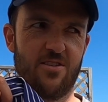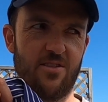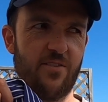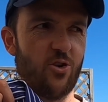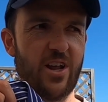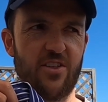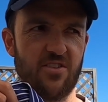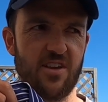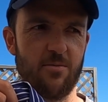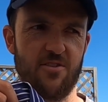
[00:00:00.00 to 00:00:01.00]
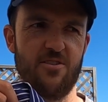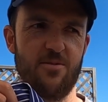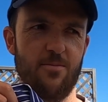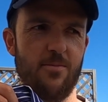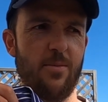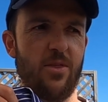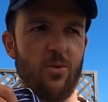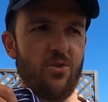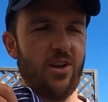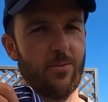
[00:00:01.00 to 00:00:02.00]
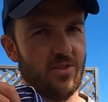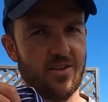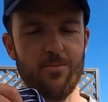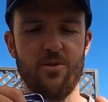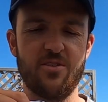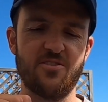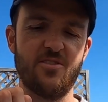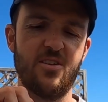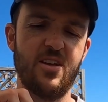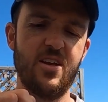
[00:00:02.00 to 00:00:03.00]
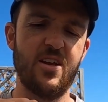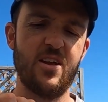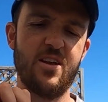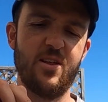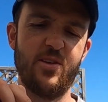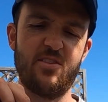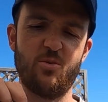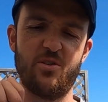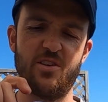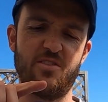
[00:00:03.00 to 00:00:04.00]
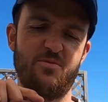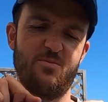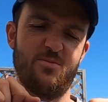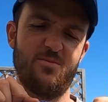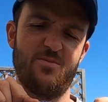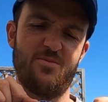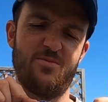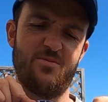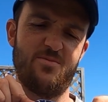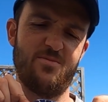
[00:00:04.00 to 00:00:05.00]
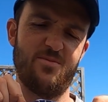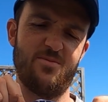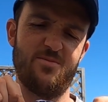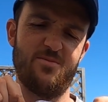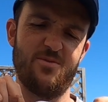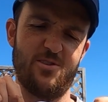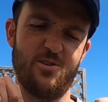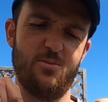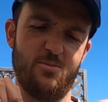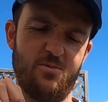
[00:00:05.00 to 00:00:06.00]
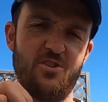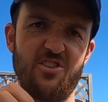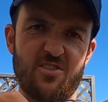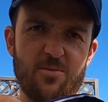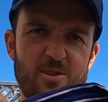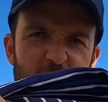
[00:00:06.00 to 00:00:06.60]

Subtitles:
they've gone out at the same time, maybe they were donated by the same person. This one is, I hope, legitimate.